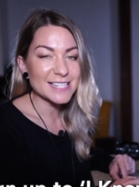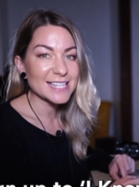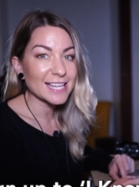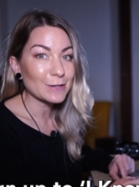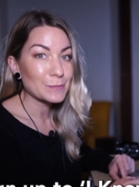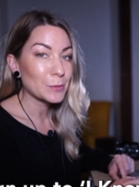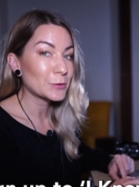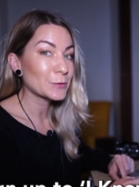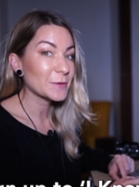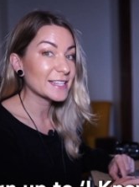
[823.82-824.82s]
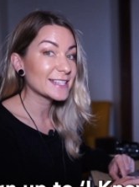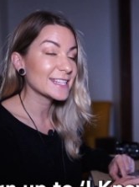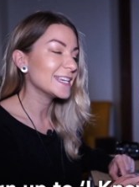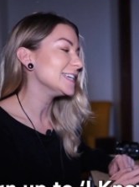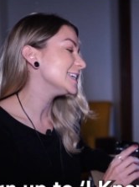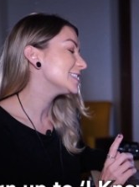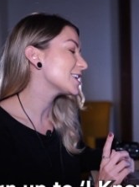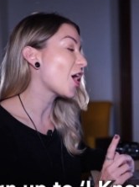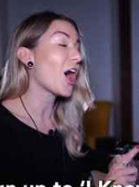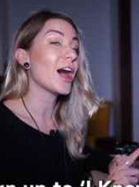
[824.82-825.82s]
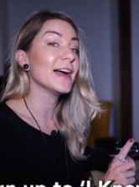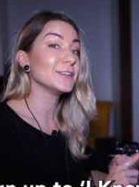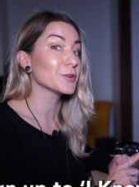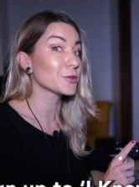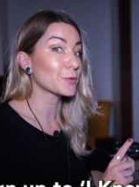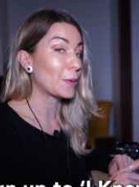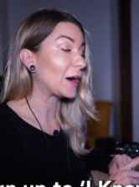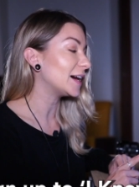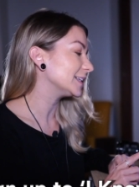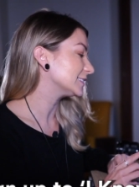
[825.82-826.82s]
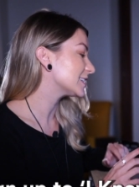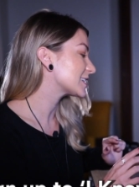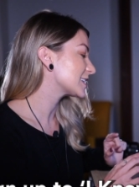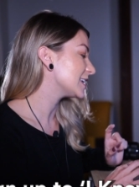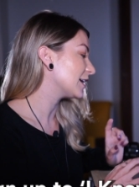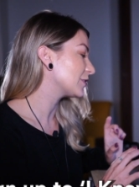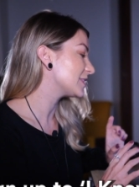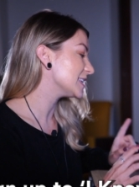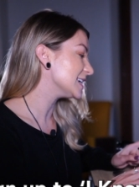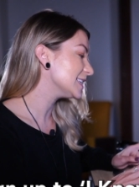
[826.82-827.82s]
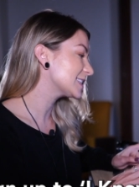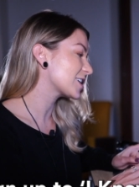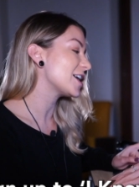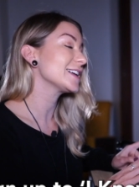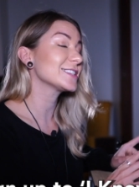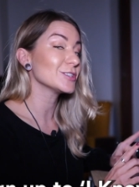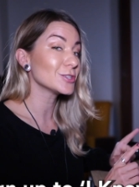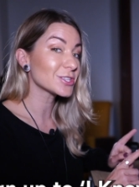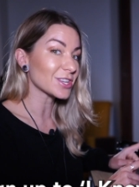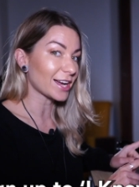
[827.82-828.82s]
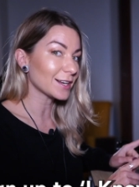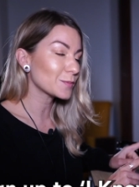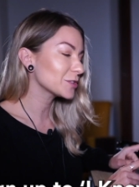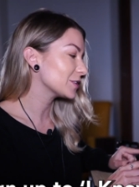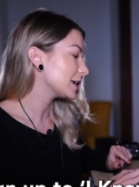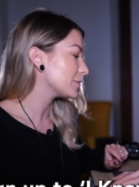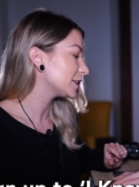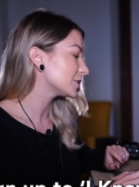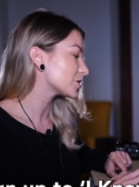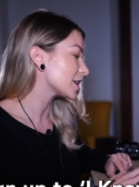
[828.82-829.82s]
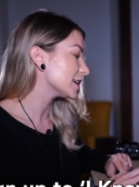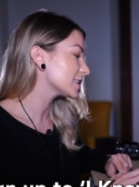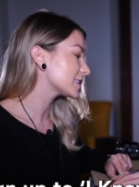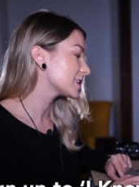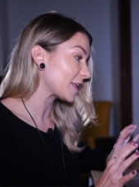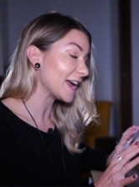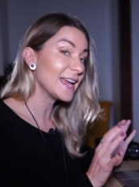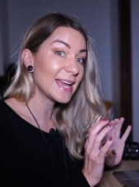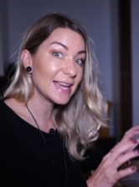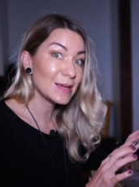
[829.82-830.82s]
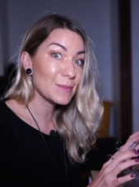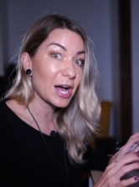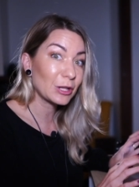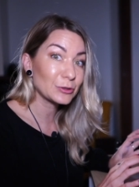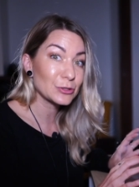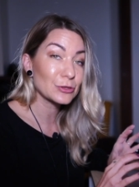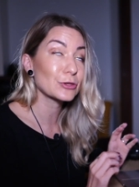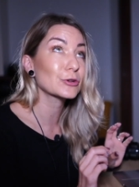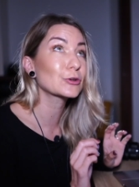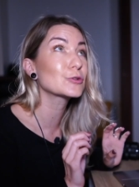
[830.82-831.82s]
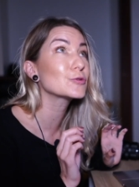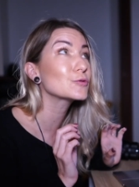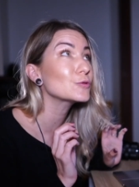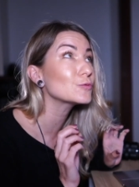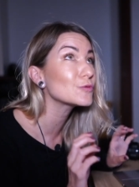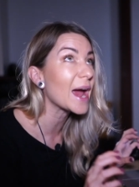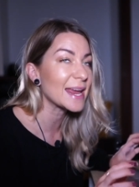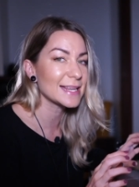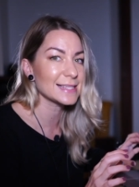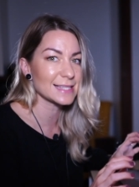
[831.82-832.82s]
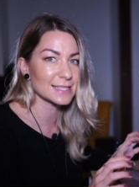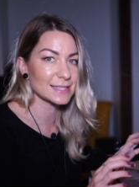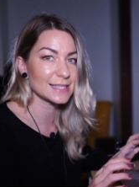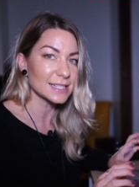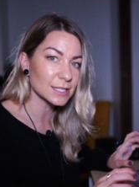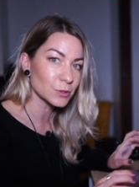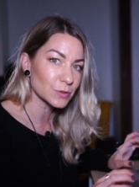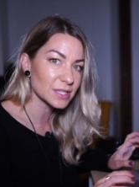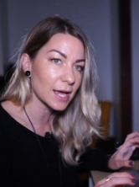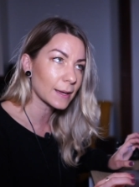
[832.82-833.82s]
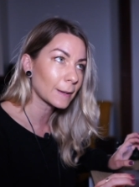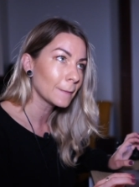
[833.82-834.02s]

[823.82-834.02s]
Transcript: to get on board with is I Know the Pilot. Now these guys, you sign up with your email address, they email you the craziest deals. Like